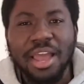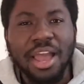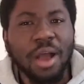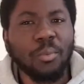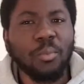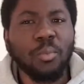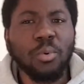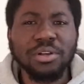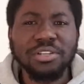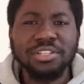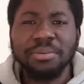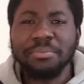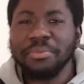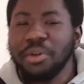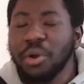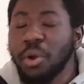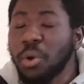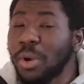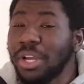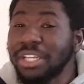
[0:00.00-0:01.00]
and what are some of
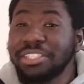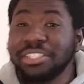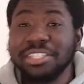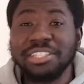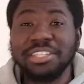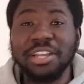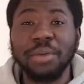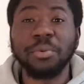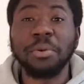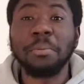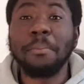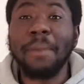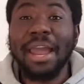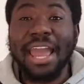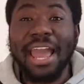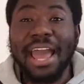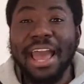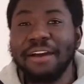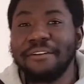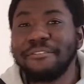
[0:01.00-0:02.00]
the questions that we might
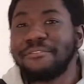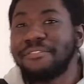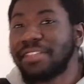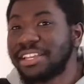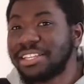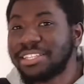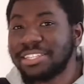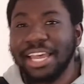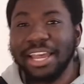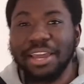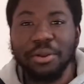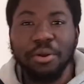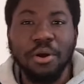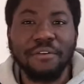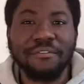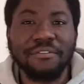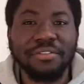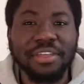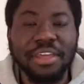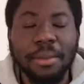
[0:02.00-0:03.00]
have for the second
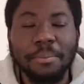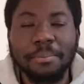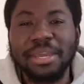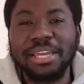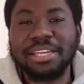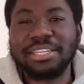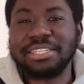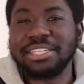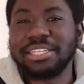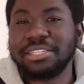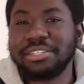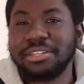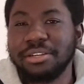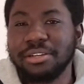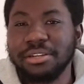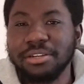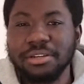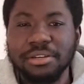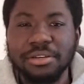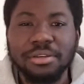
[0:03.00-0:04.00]
half of the NBA season.